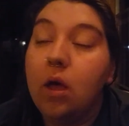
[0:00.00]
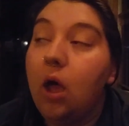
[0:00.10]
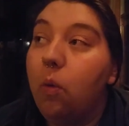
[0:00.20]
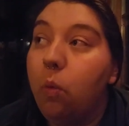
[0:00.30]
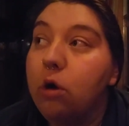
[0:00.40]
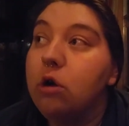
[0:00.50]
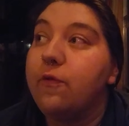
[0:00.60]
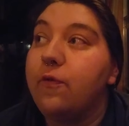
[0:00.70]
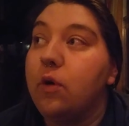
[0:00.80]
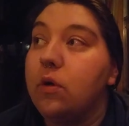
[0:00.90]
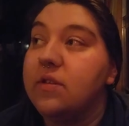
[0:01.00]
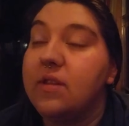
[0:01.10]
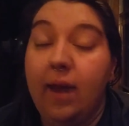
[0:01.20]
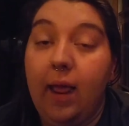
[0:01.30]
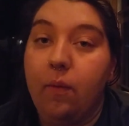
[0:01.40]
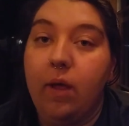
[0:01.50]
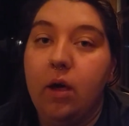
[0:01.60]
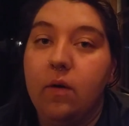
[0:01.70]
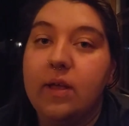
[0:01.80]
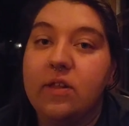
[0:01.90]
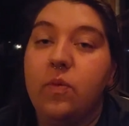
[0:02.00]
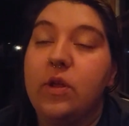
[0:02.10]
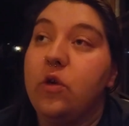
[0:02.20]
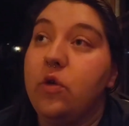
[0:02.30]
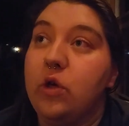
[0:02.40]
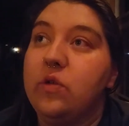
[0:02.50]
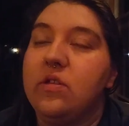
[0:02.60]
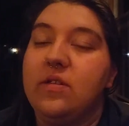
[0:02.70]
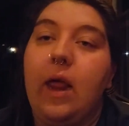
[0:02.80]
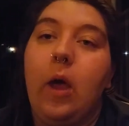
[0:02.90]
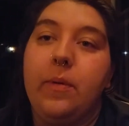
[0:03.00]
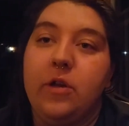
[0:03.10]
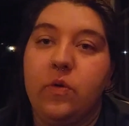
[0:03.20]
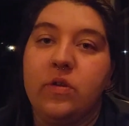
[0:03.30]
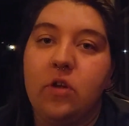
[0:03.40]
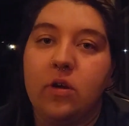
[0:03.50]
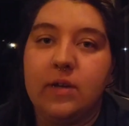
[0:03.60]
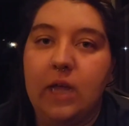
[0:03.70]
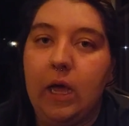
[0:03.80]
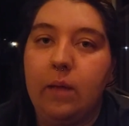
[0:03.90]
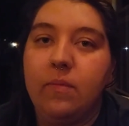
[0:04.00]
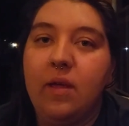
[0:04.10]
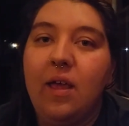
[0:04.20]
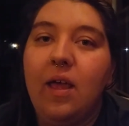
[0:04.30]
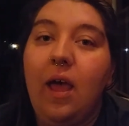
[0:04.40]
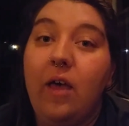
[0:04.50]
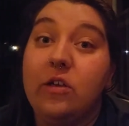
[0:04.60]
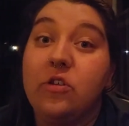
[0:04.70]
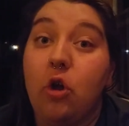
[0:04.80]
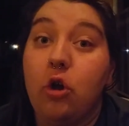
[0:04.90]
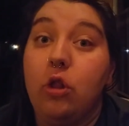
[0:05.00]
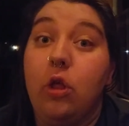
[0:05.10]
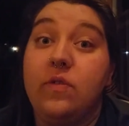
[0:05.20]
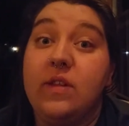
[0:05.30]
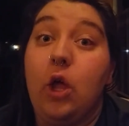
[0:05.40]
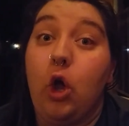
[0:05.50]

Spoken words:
A wonderful scenario is when you used to stay open to a certain time and you start closing